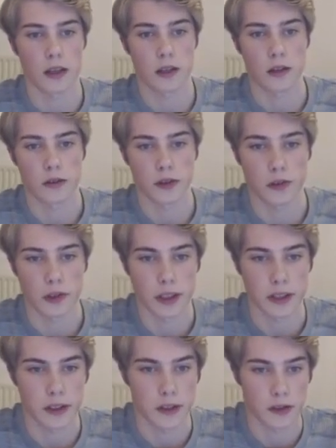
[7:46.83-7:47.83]
oh sorry
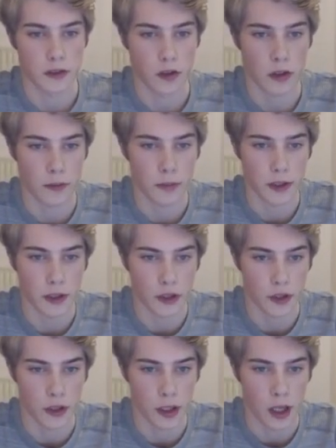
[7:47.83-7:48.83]
this is a starting
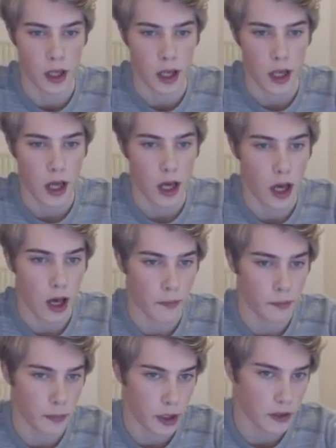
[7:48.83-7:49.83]
position
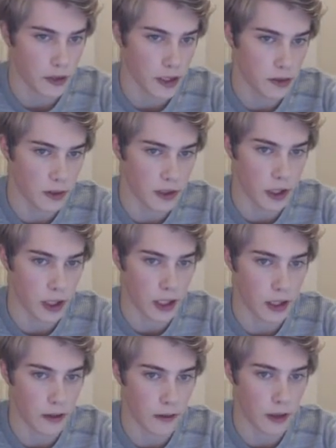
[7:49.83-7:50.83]
um, because this was a
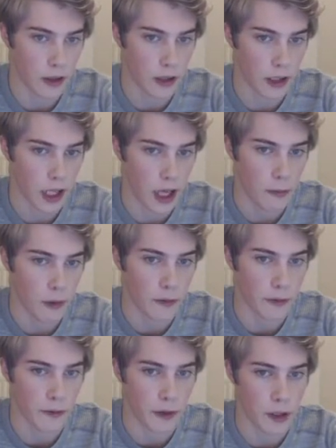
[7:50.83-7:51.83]
game of
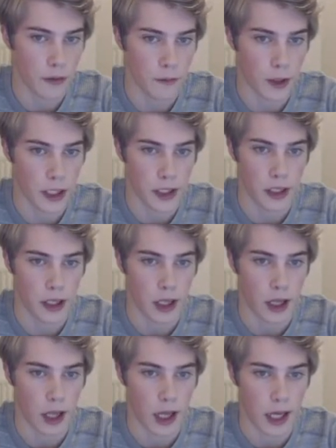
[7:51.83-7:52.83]
a friend of mine,
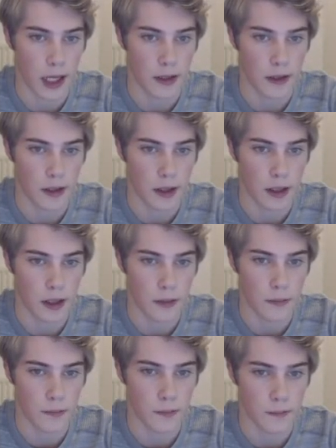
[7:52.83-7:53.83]
and
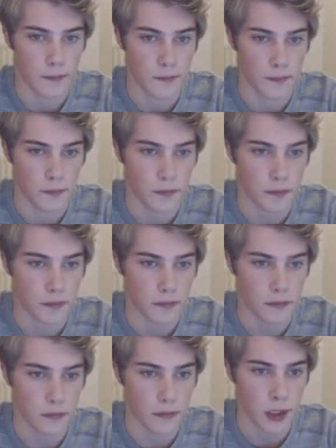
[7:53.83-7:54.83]
um,
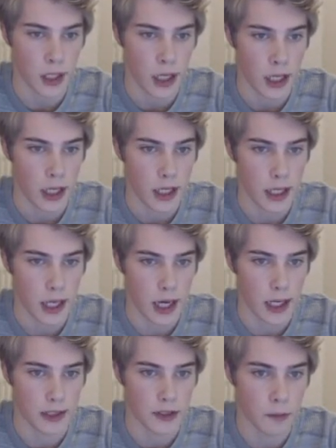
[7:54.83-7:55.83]
yeah,
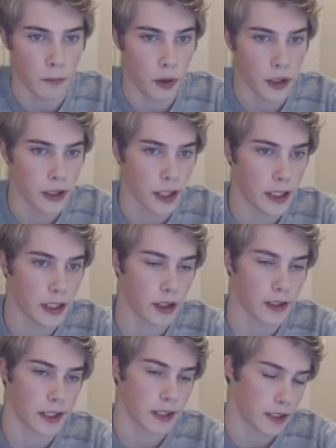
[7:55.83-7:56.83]
at some point they
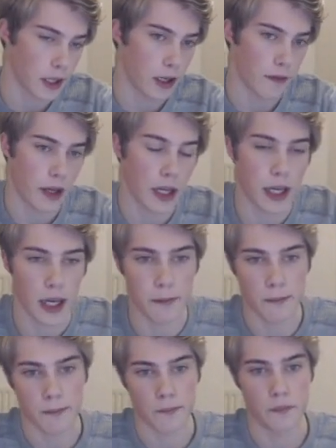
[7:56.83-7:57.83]
got this kind of
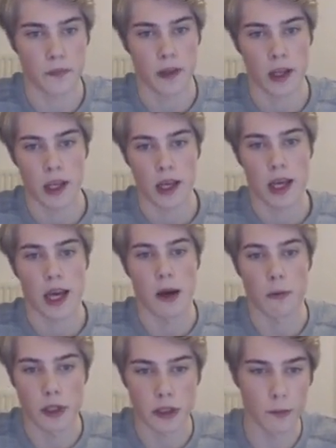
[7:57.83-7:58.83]
endgame,
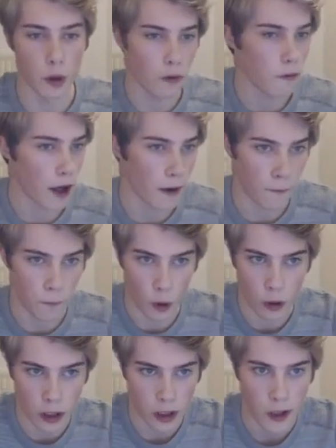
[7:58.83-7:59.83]
and with the move
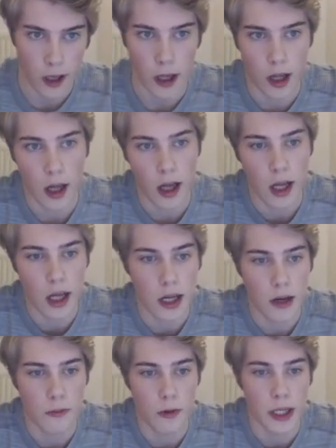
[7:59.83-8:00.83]
f4,
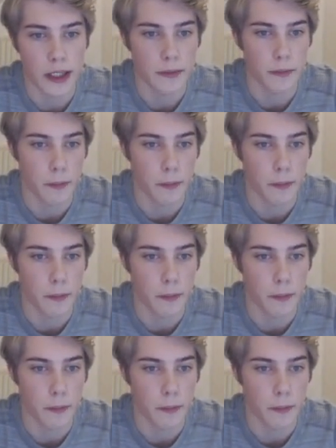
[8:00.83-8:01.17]
uh, White